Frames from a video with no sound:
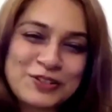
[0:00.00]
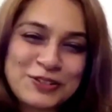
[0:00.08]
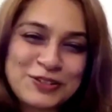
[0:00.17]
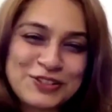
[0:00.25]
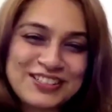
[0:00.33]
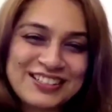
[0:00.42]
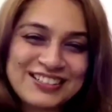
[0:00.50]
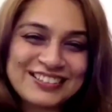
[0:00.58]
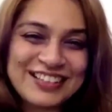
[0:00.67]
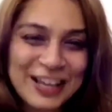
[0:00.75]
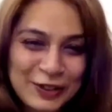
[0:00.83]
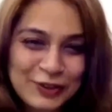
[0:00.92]
to you today.
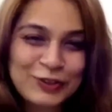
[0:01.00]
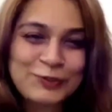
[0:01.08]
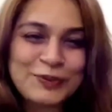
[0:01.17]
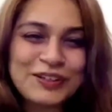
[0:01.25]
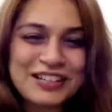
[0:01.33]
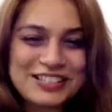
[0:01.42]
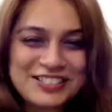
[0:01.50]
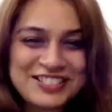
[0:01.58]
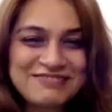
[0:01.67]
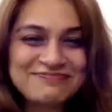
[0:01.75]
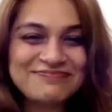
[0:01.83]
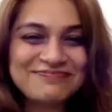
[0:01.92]
Thank you, Rituparna ji.